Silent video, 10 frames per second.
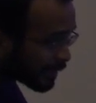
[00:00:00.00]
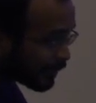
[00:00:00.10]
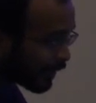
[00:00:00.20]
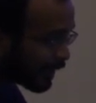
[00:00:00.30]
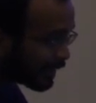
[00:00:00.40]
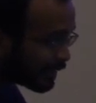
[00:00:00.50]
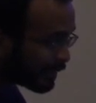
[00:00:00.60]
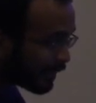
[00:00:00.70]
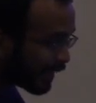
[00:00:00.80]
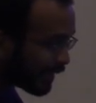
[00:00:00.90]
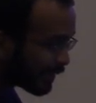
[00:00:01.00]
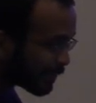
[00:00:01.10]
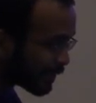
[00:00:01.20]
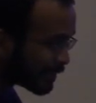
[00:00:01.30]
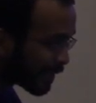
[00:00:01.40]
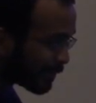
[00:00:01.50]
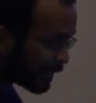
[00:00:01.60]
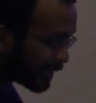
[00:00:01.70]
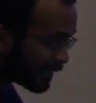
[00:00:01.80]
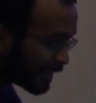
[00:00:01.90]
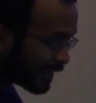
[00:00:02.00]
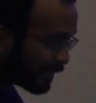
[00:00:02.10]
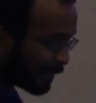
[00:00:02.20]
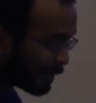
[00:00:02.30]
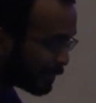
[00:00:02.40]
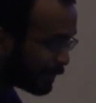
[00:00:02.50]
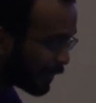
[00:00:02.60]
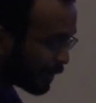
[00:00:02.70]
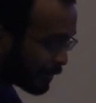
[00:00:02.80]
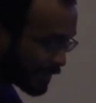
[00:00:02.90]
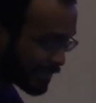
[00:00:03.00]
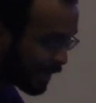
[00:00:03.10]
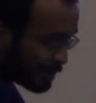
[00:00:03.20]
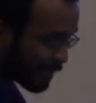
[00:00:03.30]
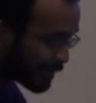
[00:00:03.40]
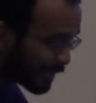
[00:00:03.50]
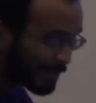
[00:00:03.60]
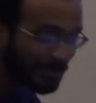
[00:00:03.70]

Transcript: That's fine. I get that we're going to drop the gear here. But we can stop dropping the gear.